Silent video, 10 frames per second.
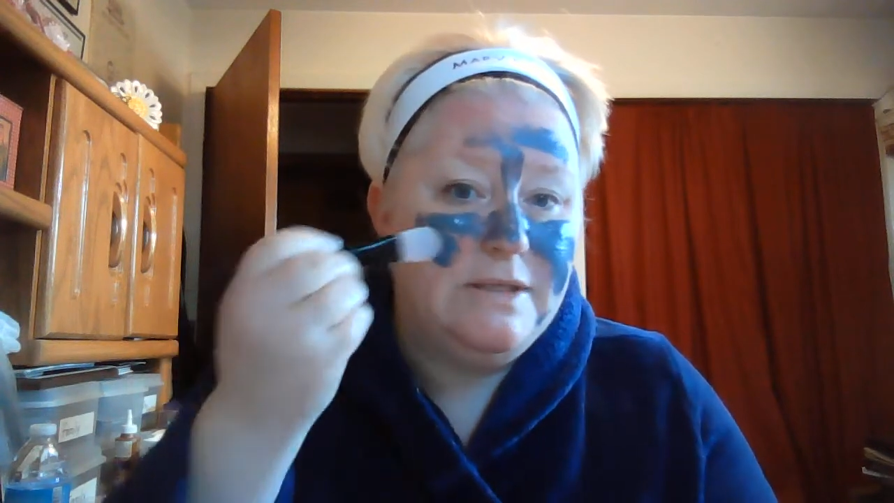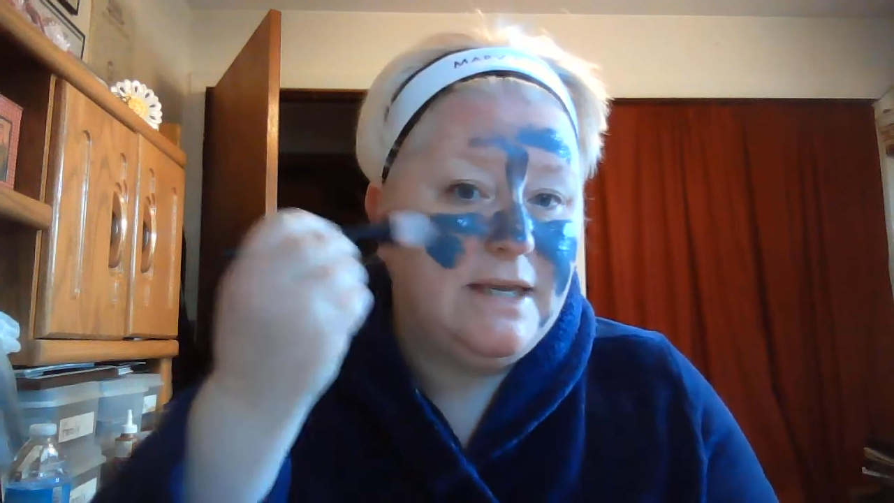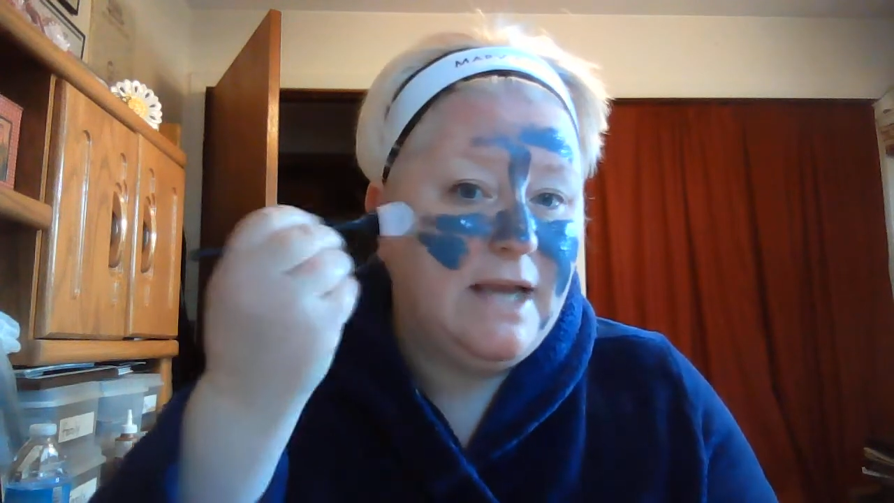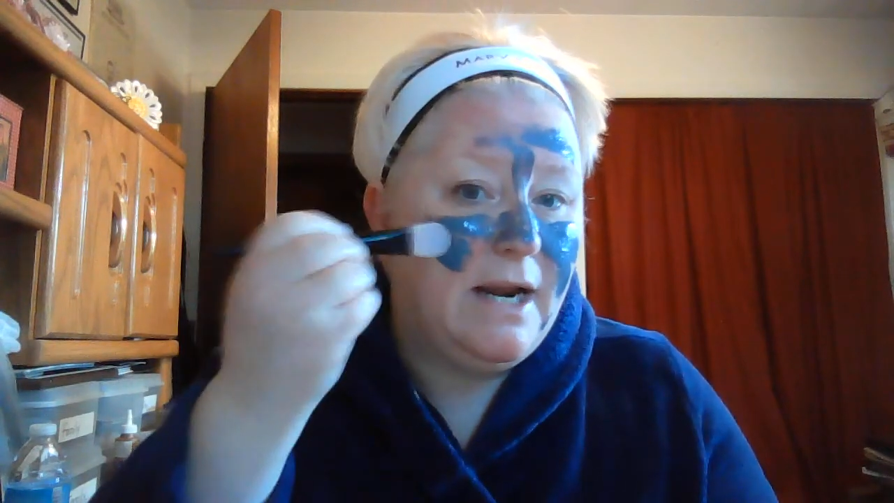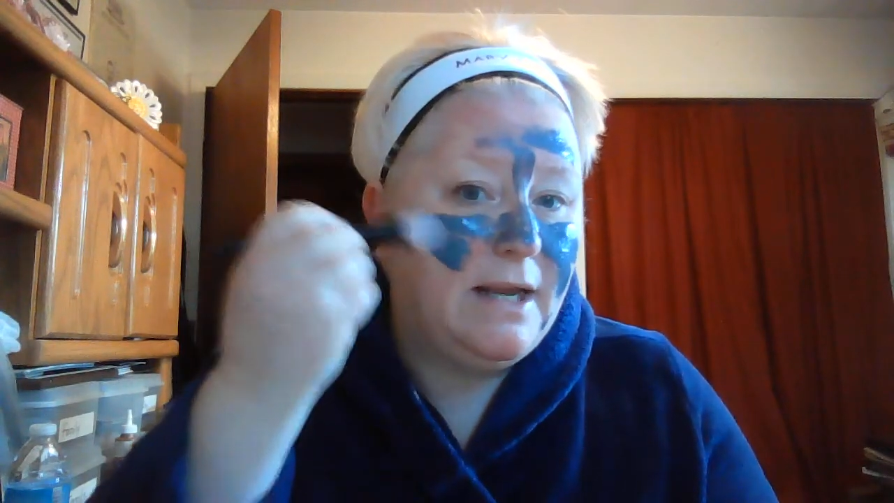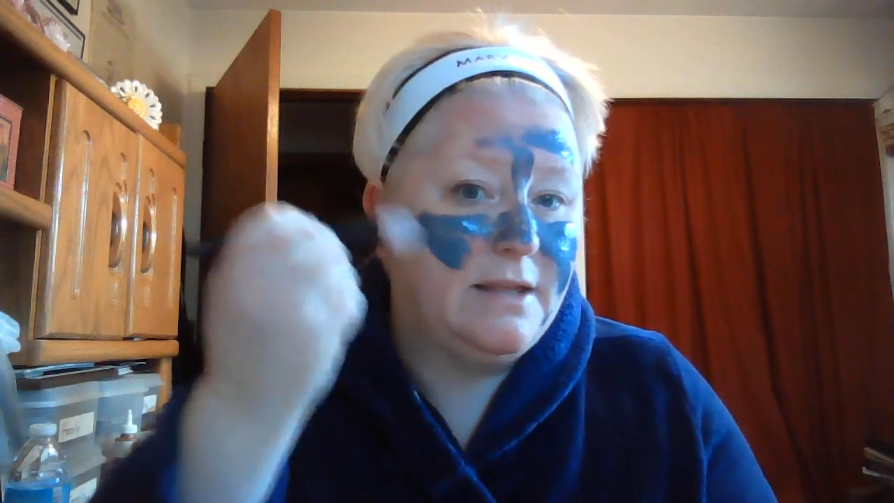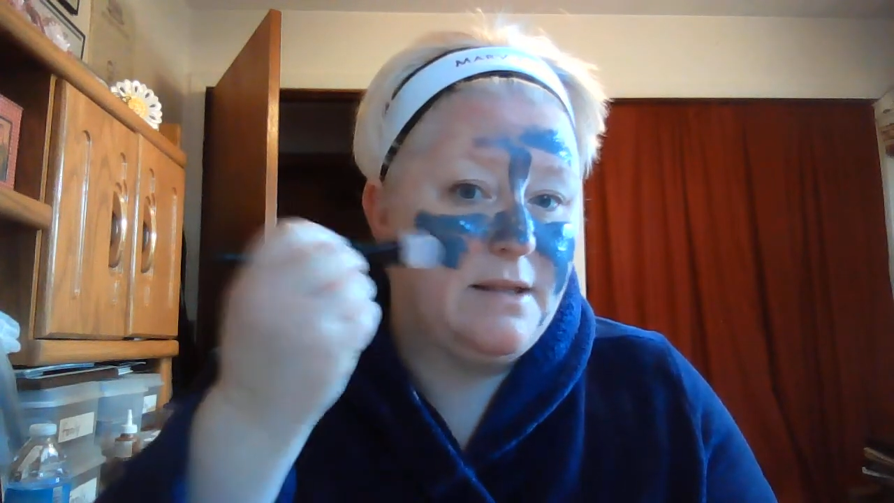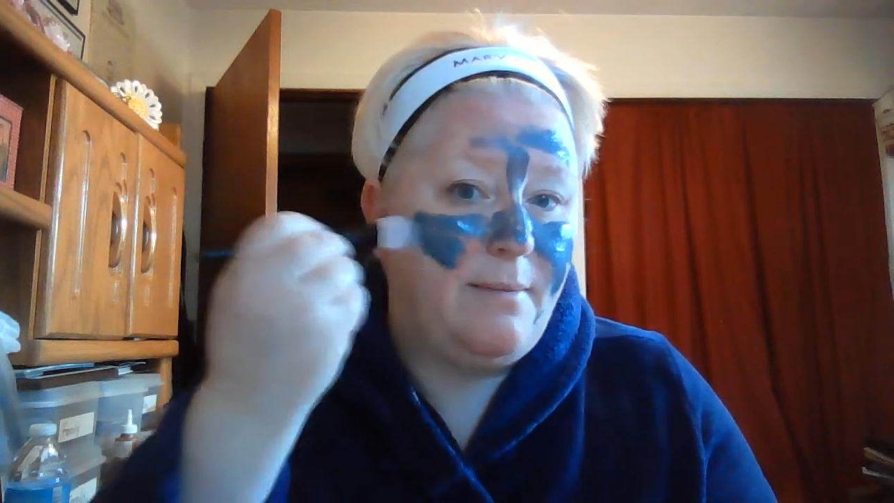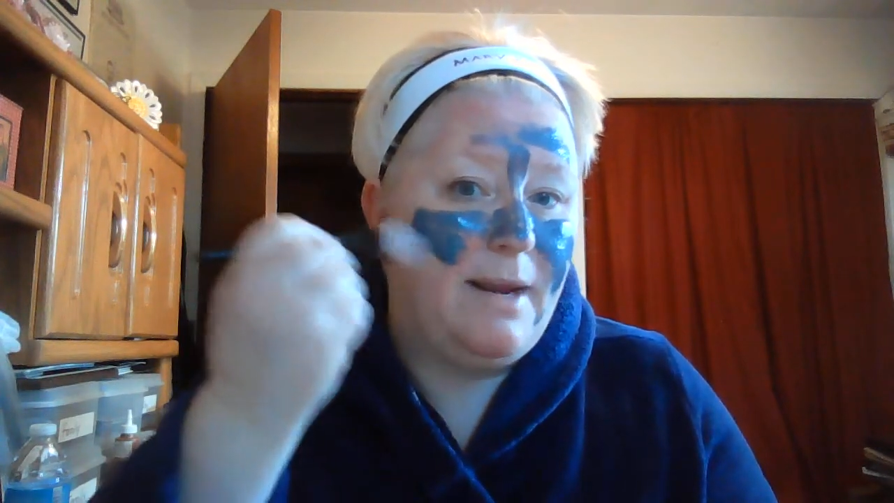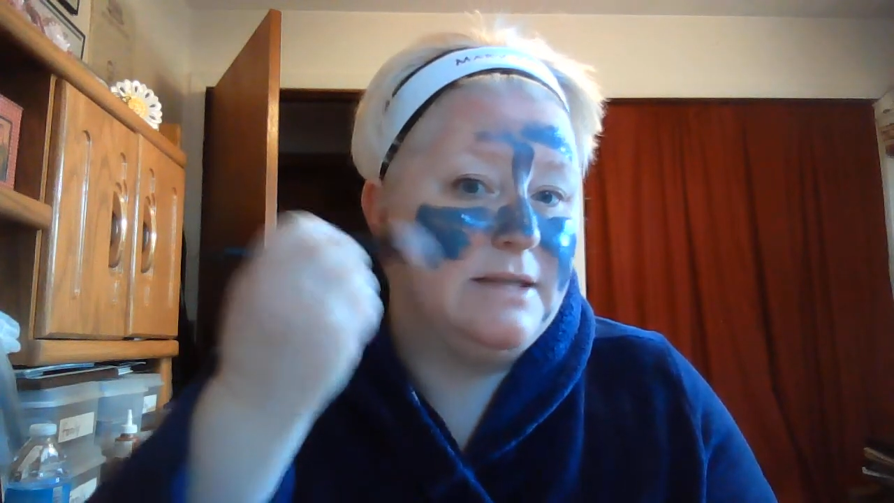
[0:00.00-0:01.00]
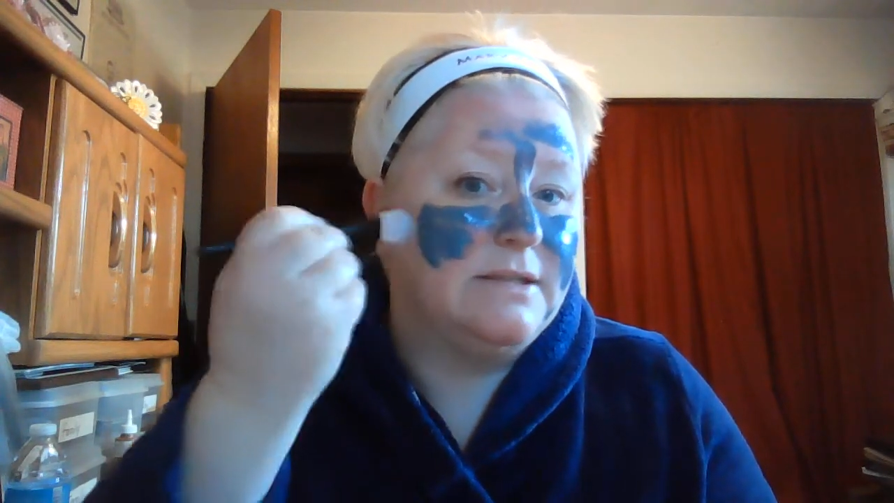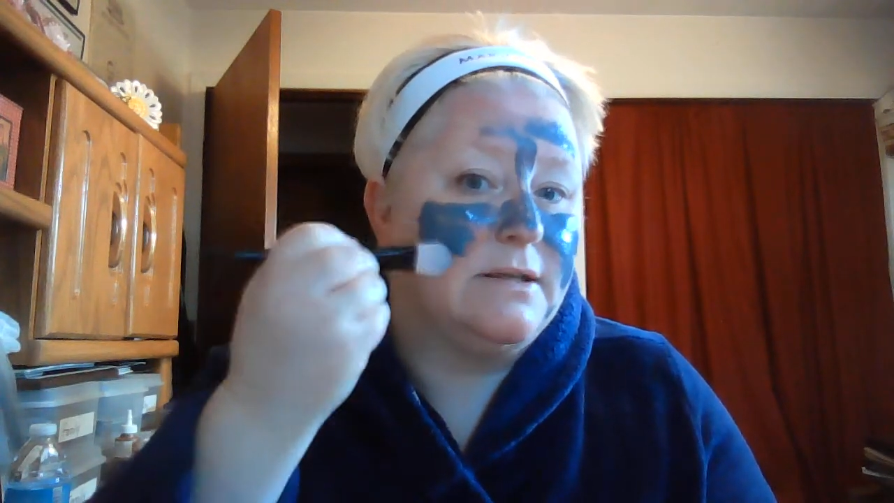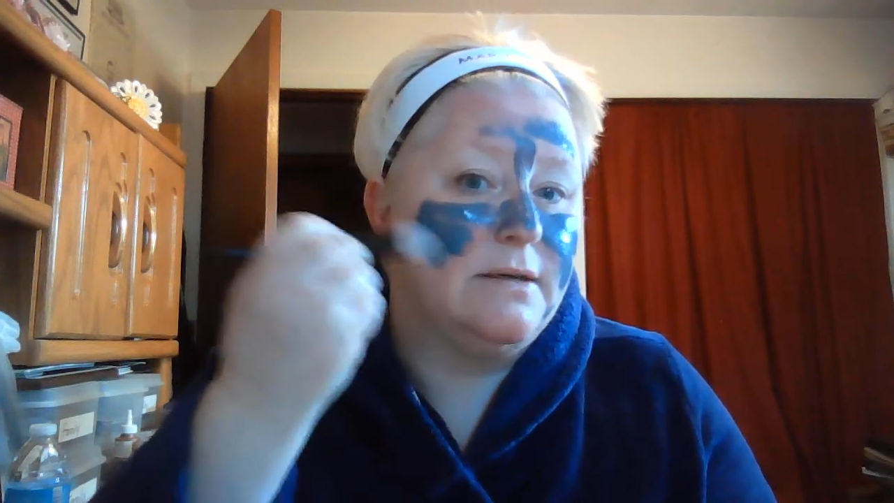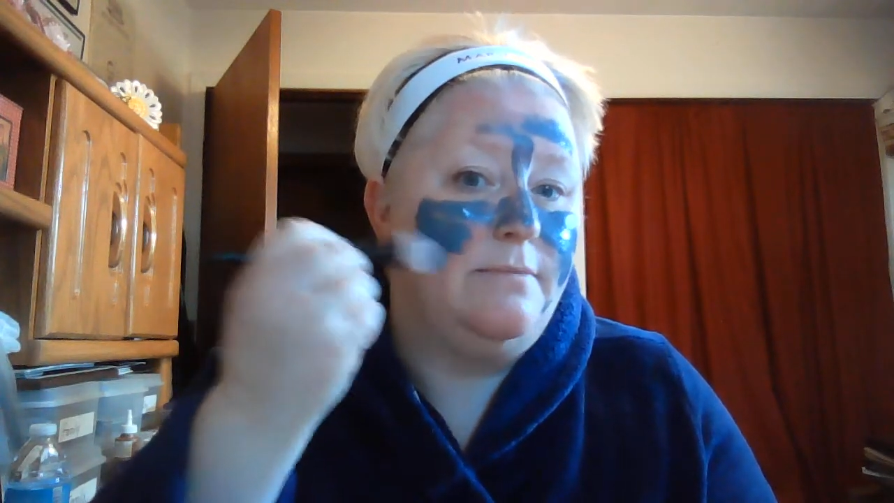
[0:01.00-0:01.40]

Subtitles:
I kind of get the mask